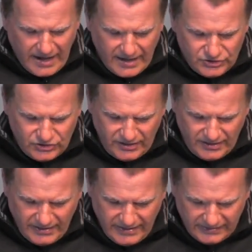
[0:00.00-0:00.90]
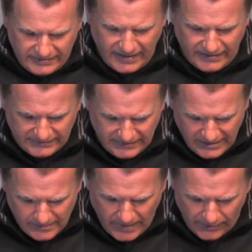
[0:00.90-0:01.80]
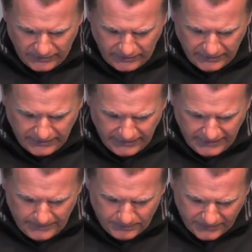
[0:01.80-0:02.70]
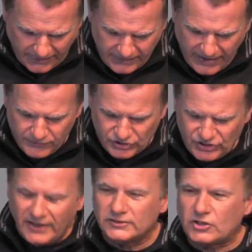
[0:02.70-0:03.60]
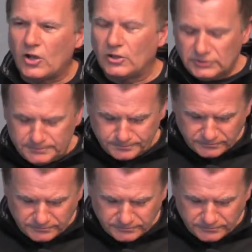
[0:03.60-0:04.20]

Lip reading: as they get married, they have a son called